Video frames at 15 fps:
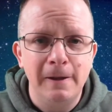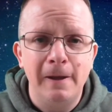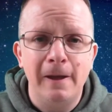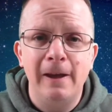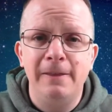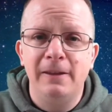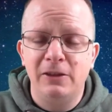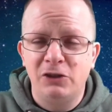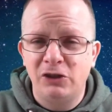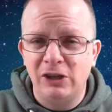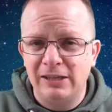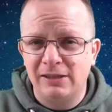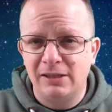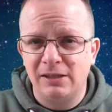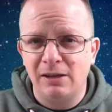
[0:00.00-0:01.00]
And then the
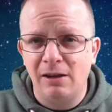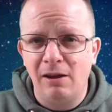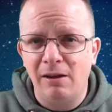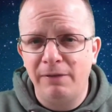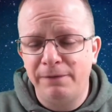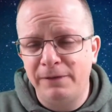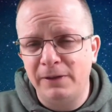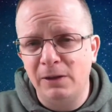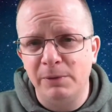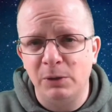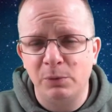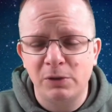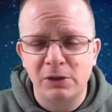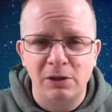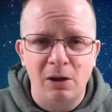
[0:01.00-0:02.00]
chances are filming
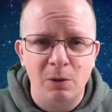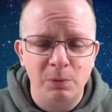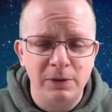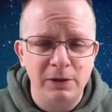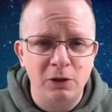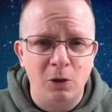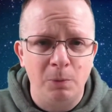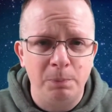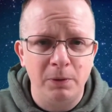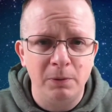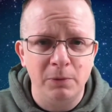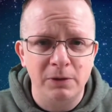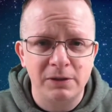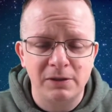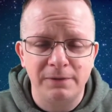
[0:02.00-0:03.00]
will start within a couple of
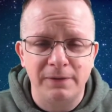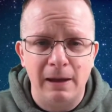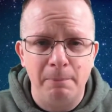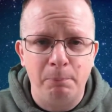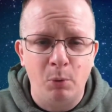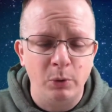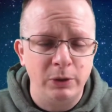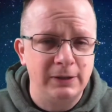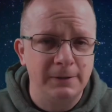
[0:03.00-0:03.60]
months of that point.